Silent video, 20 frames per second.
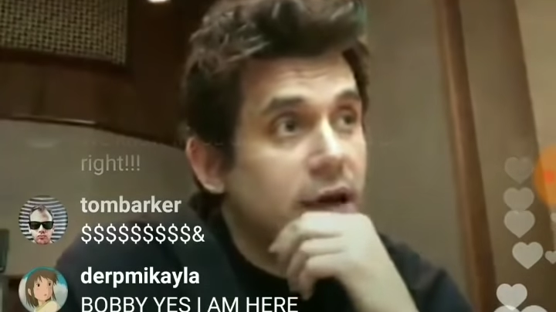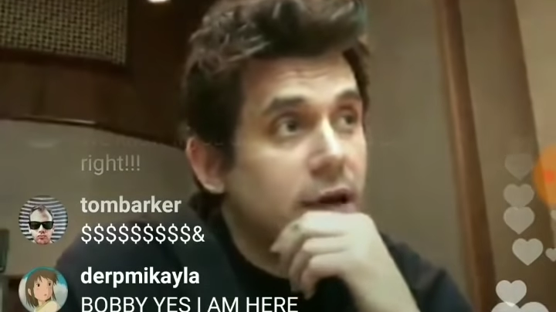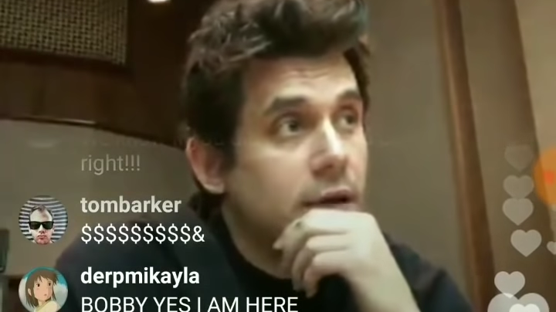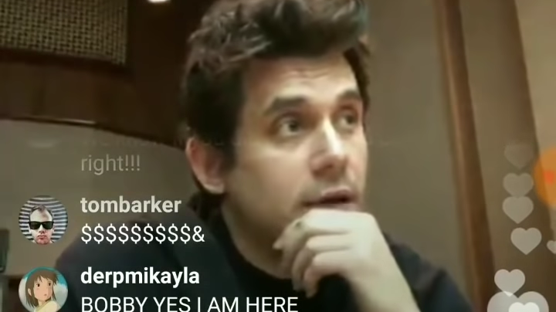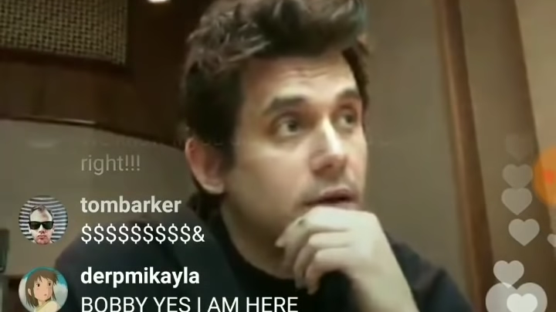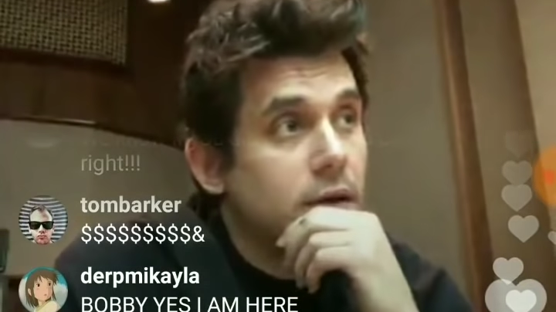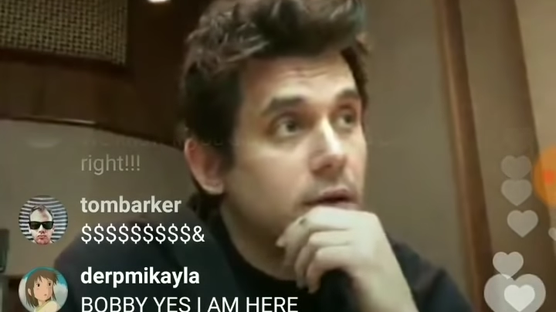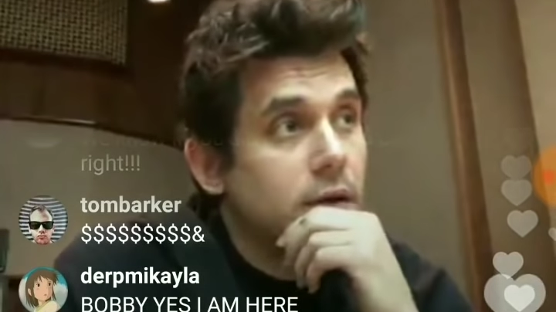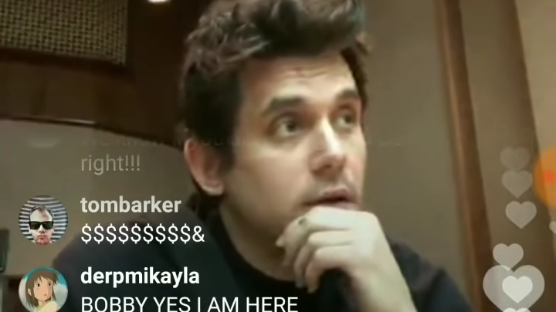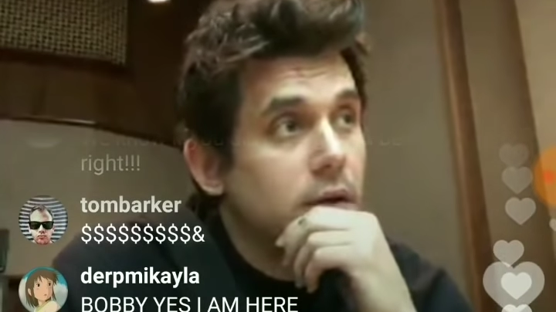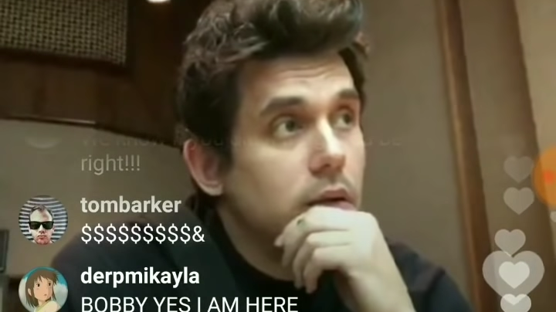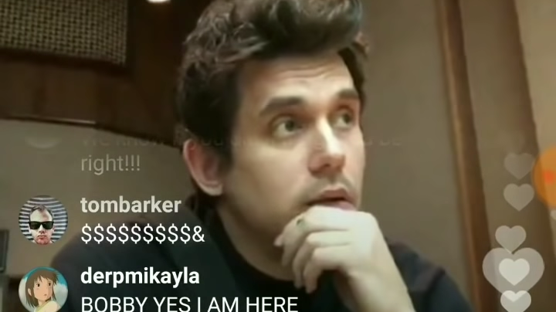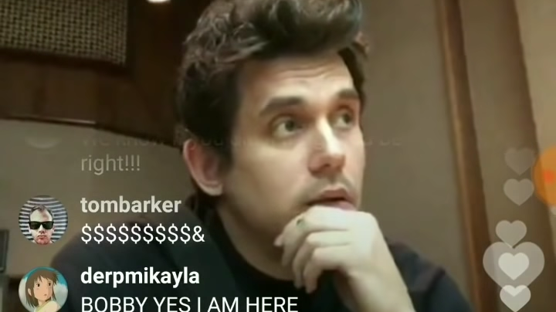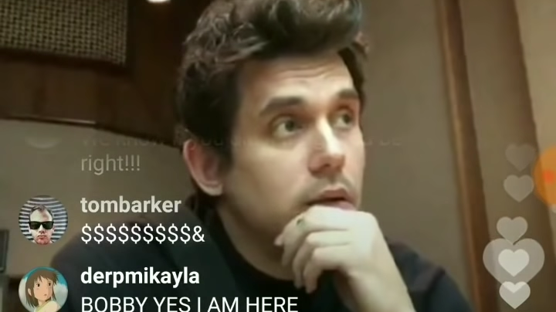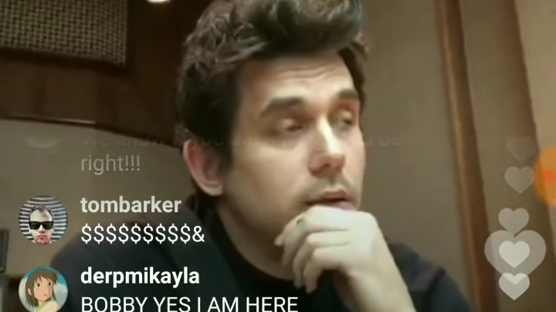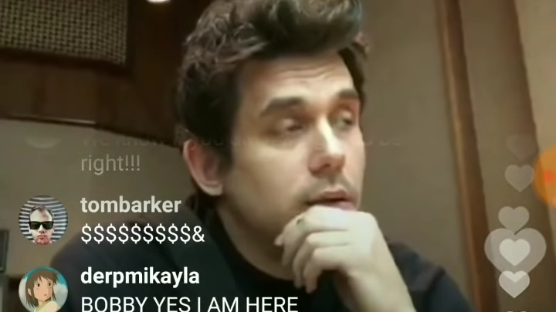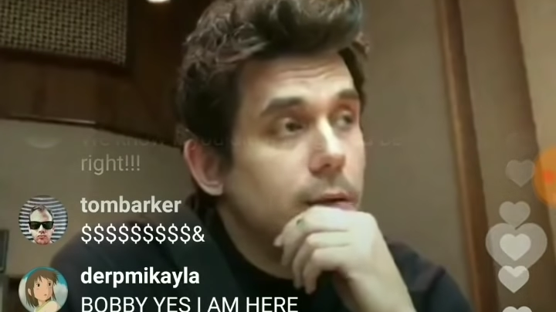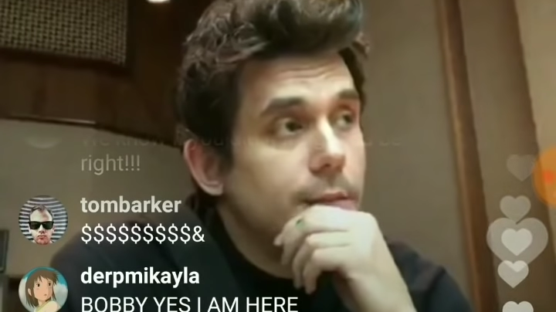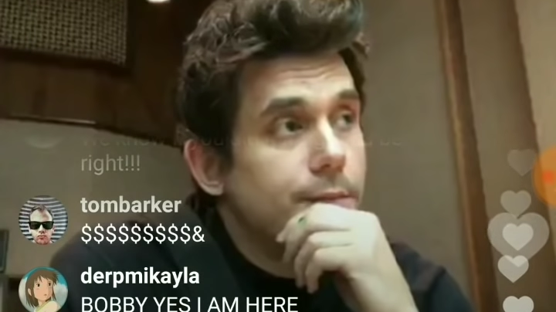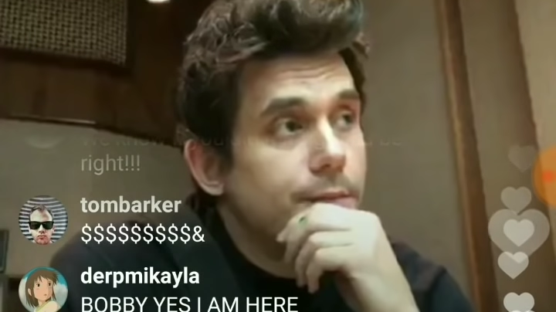and
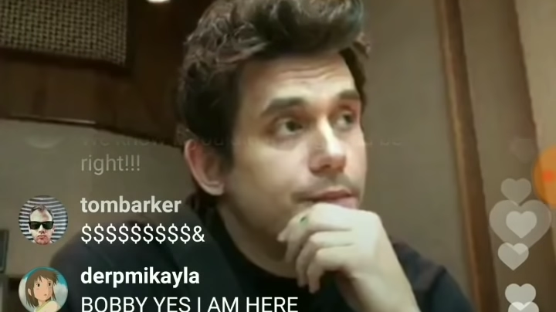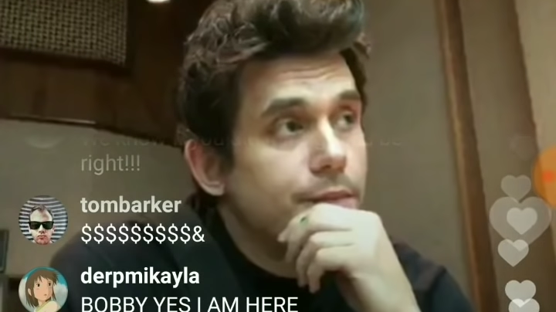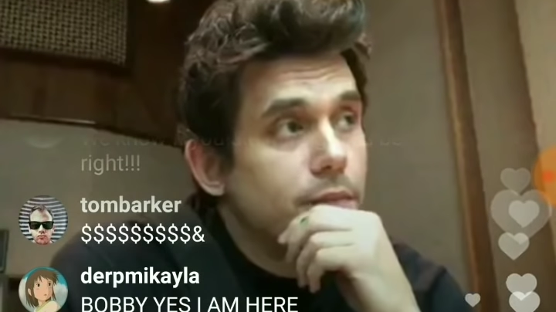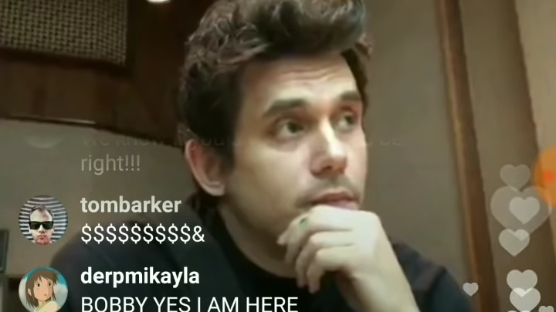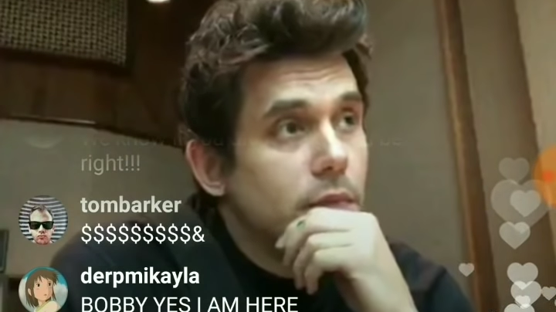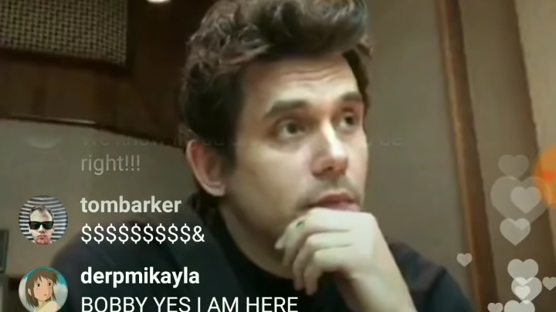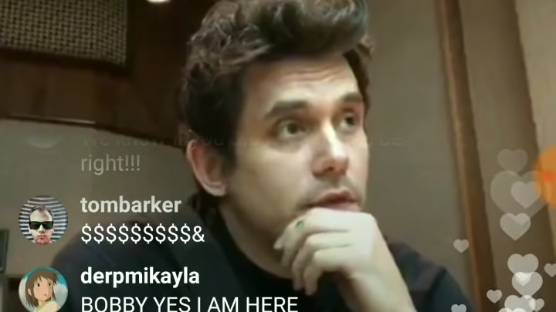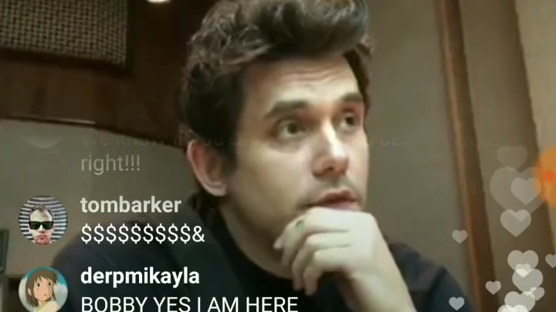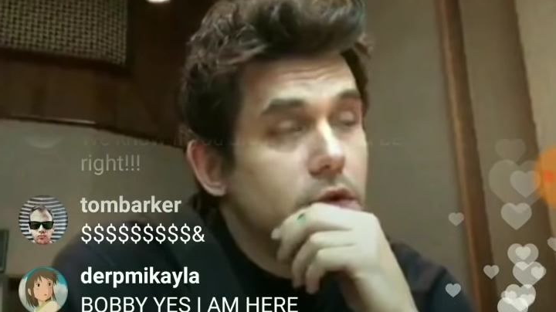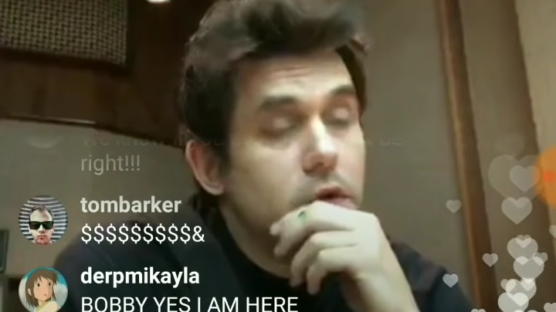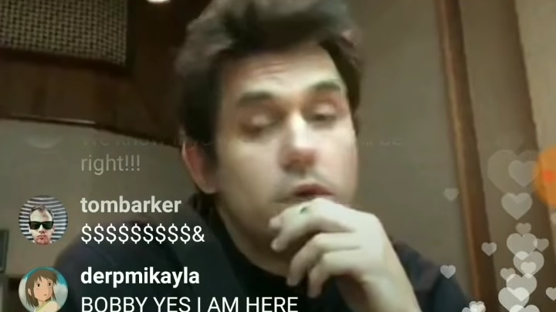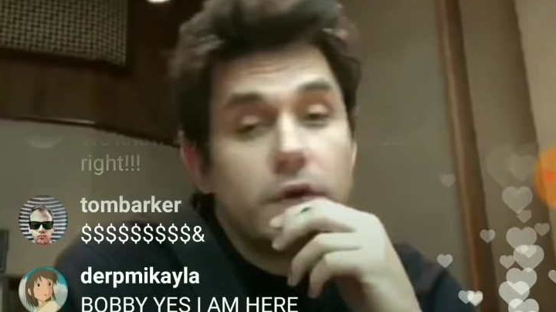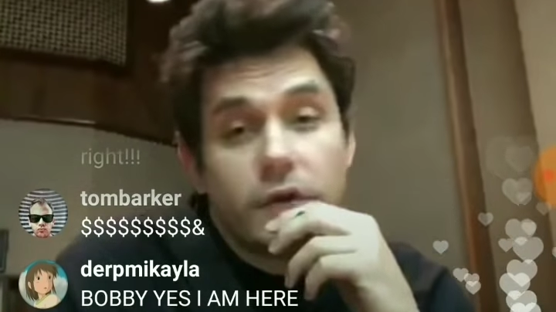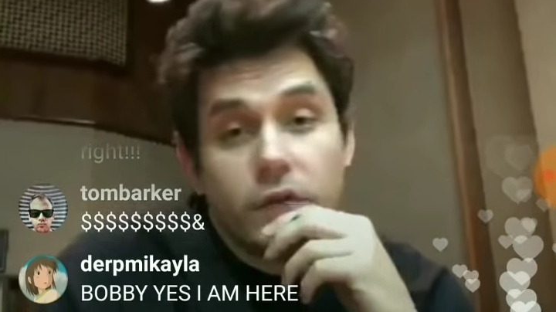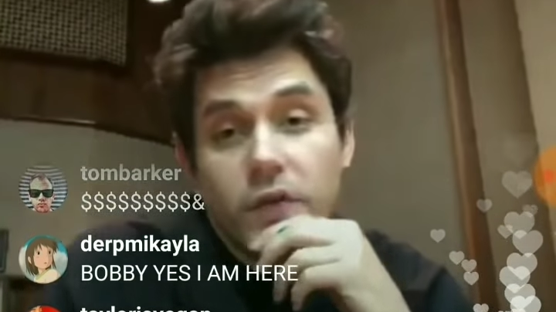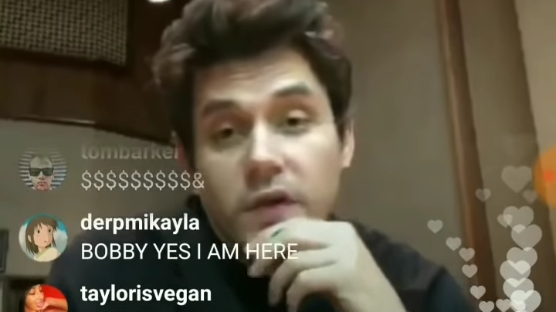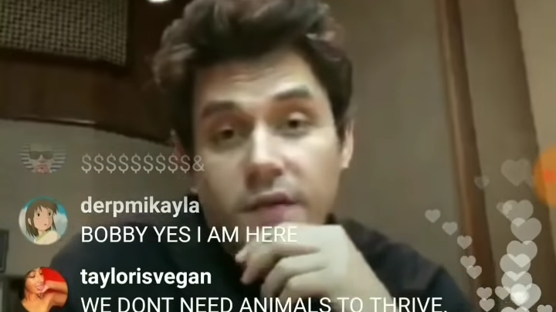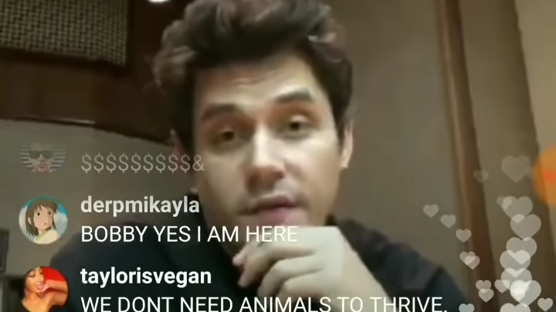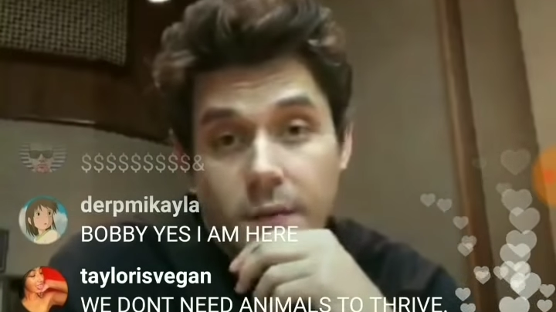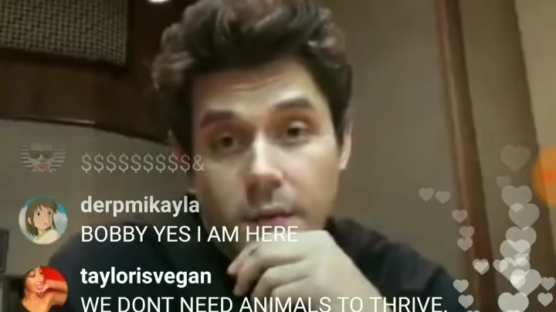2 or
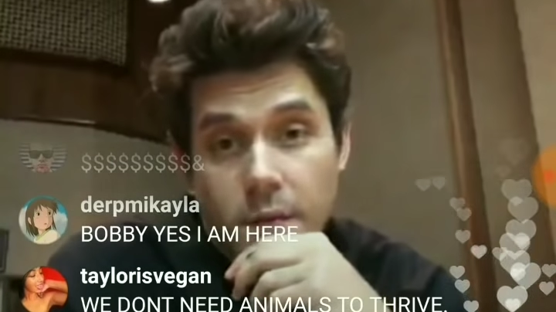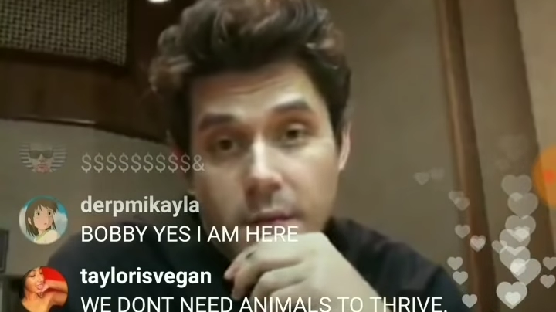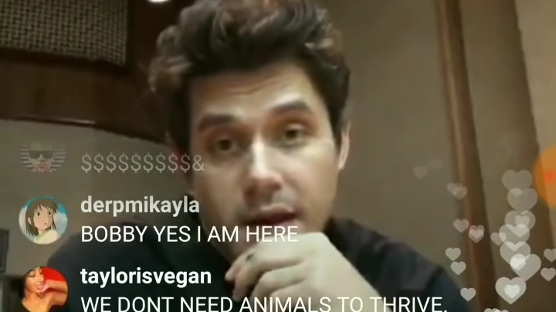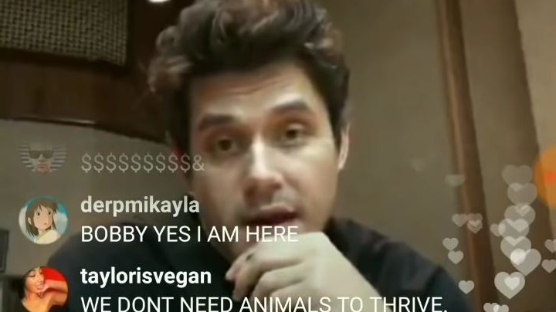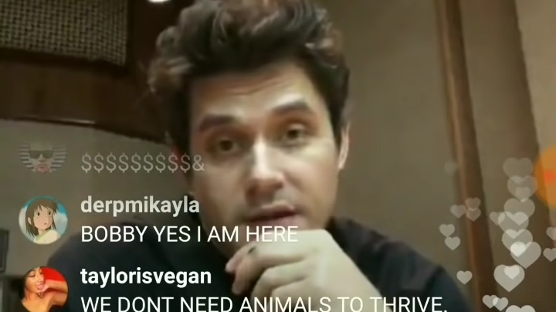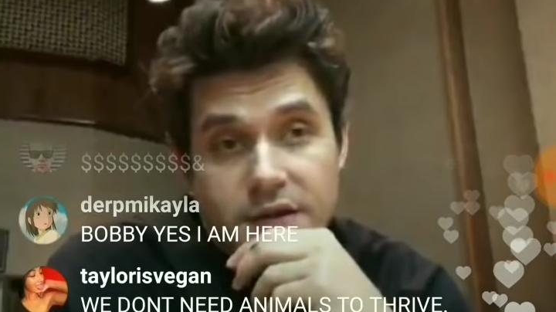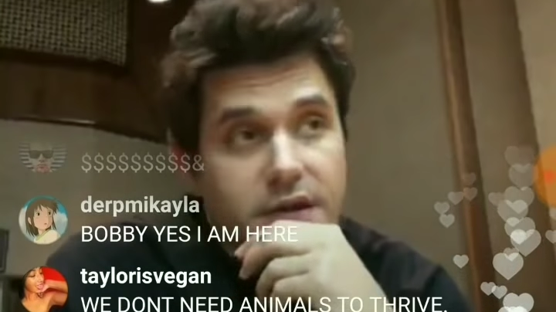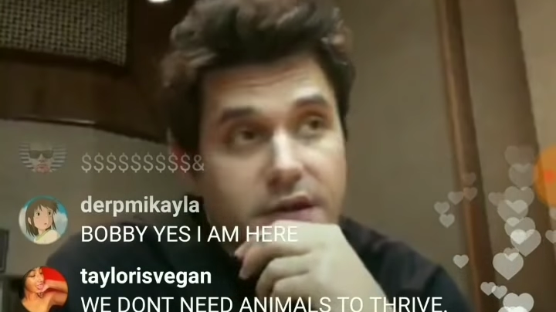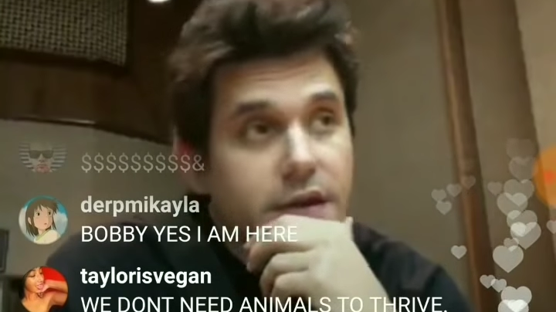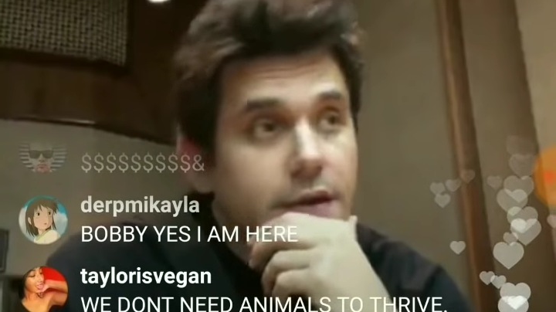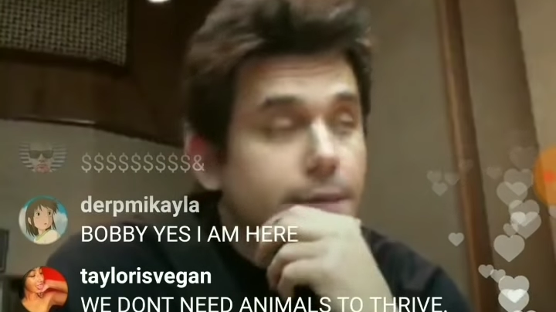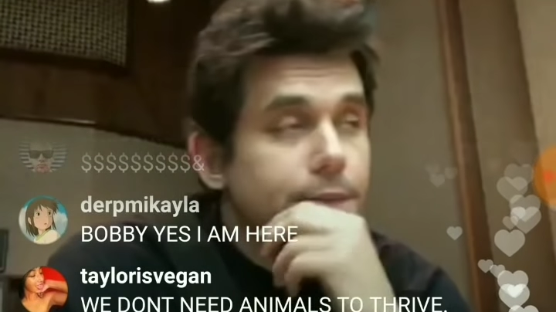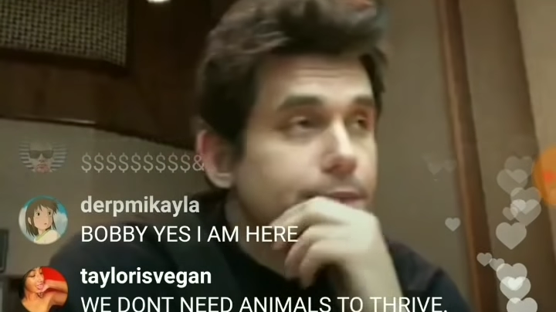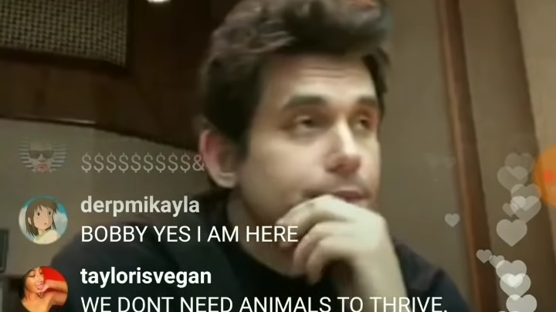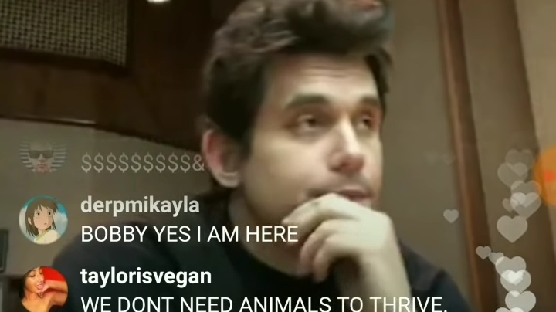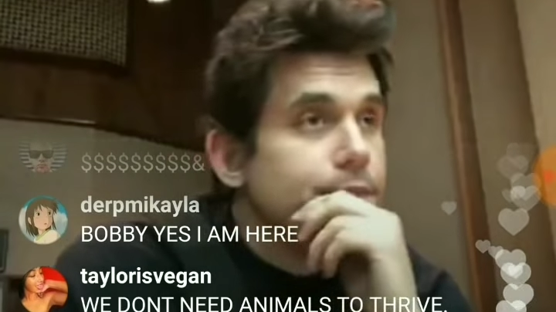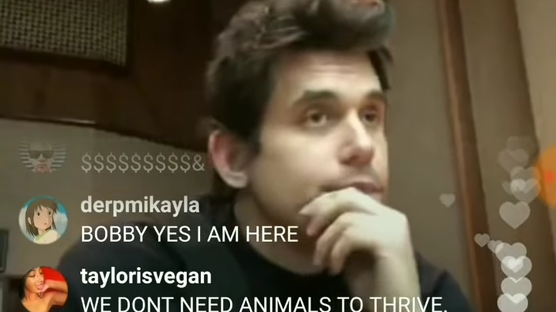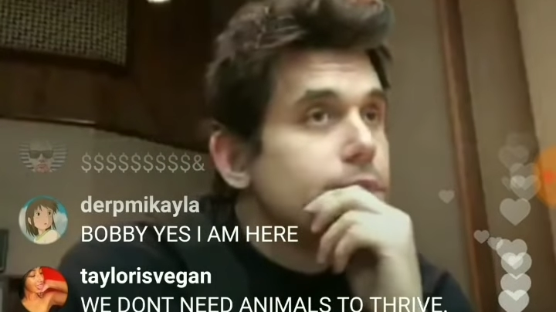3 of them are magic.